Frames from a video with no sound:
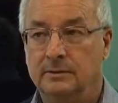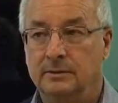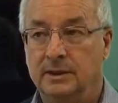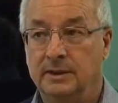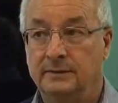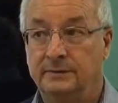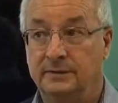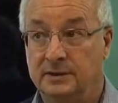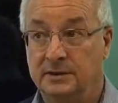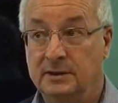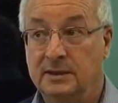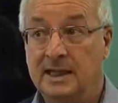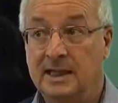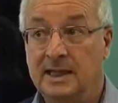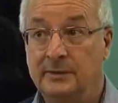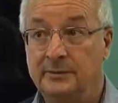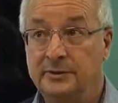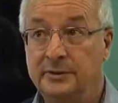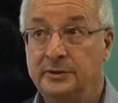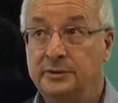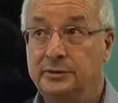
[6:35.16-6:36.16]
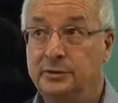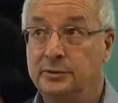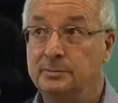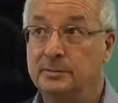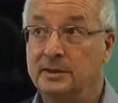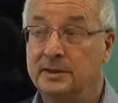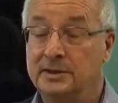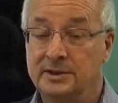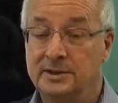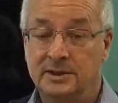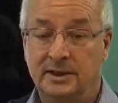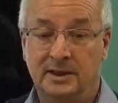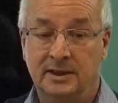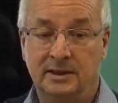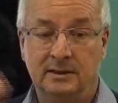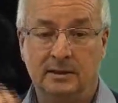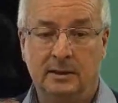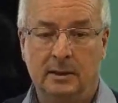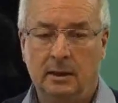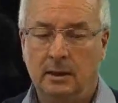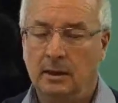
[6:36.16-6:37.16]
If it's cloudy, you might say,
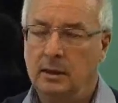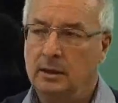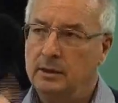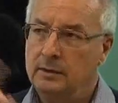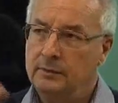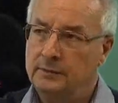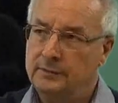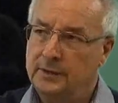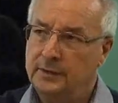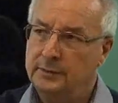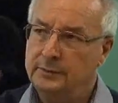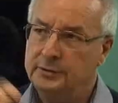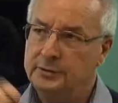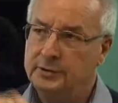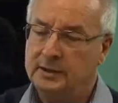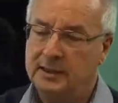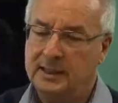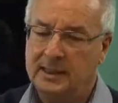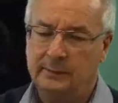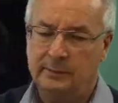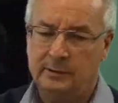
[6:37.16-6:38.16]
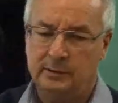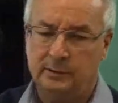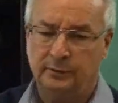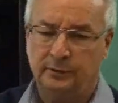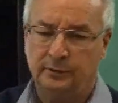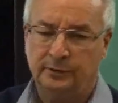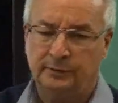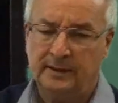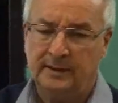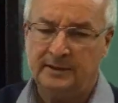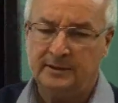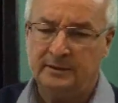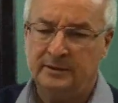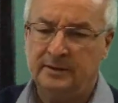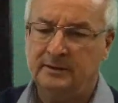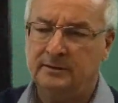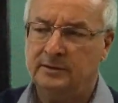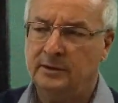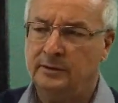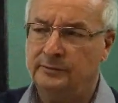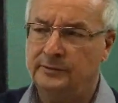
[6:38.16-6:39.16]
those clouds look
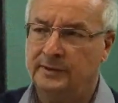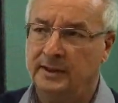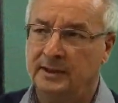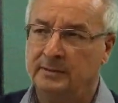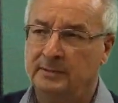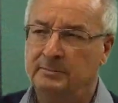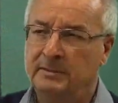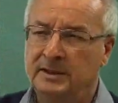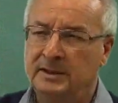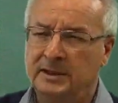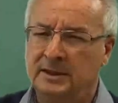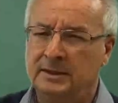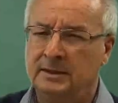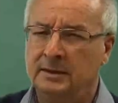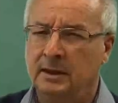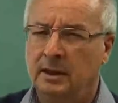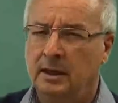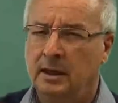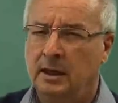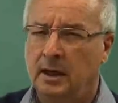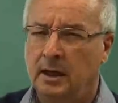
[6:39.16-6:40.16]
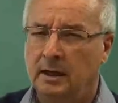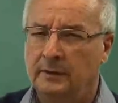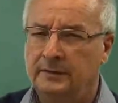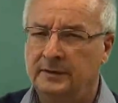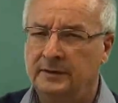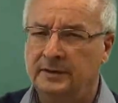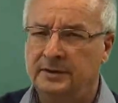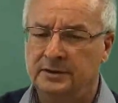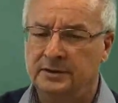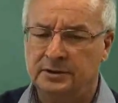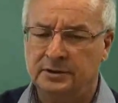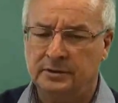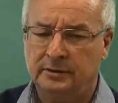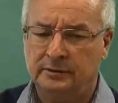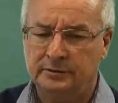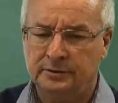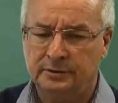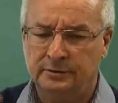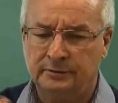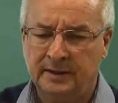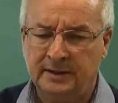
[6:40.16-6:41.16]
threatening, don't they? Meaning, I think it's going
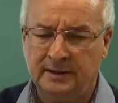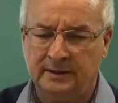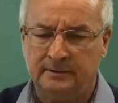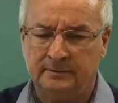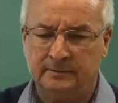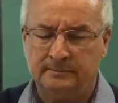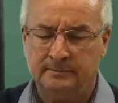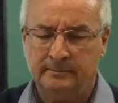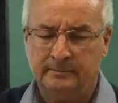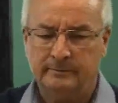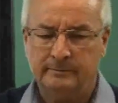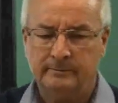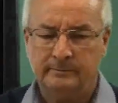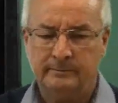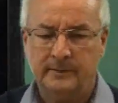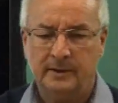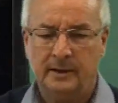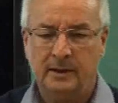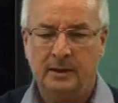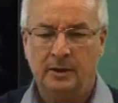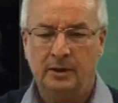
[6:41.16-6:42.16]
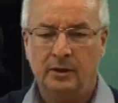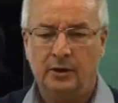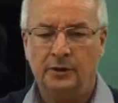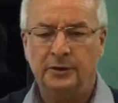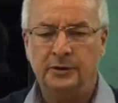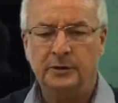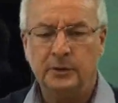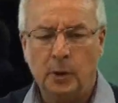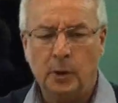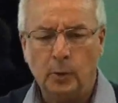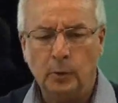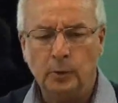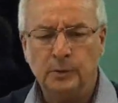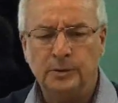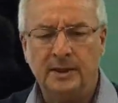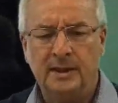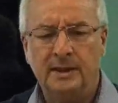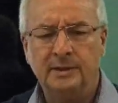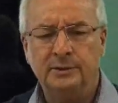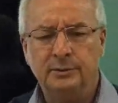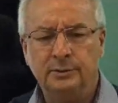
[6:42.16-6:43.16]
to rain. On a cold
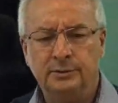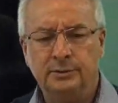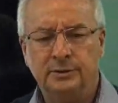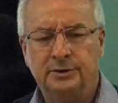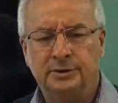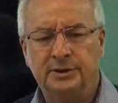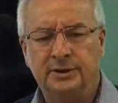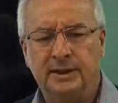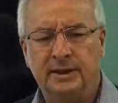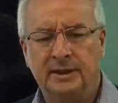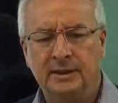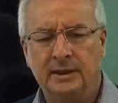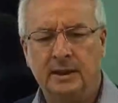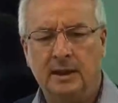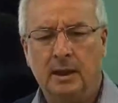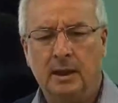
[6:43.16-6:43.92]
day, you could say,